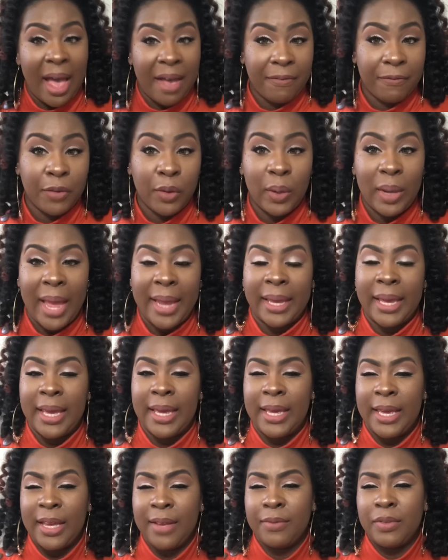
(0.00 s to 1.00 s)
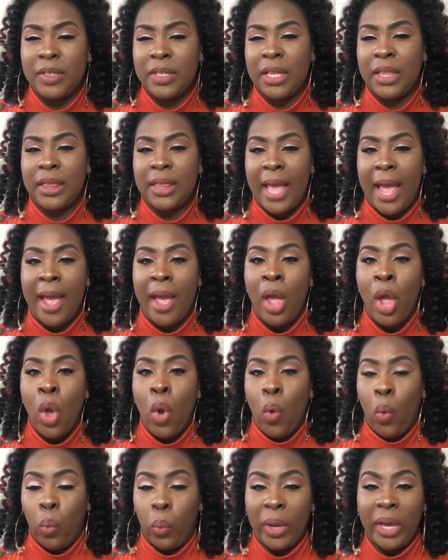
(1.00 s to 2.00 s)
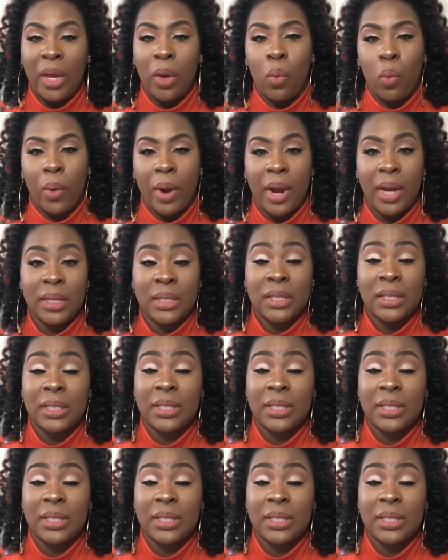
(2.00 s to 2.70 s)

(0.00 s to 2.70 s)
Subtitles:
I feel like it gives it that weak wear